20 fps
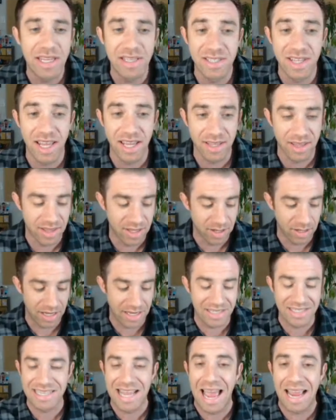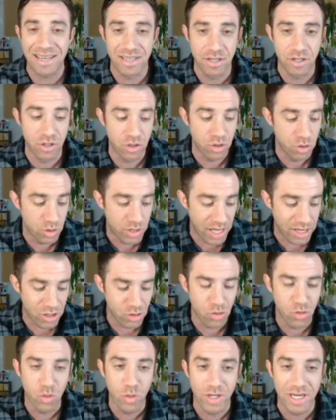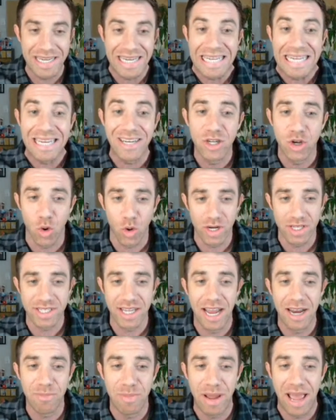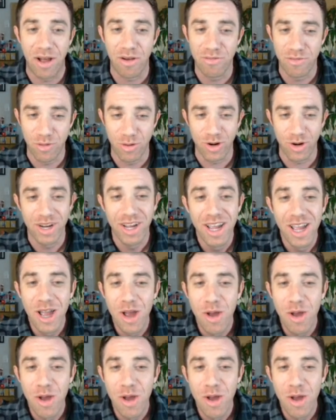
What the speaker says: like the exact dude that you need courtside pal for,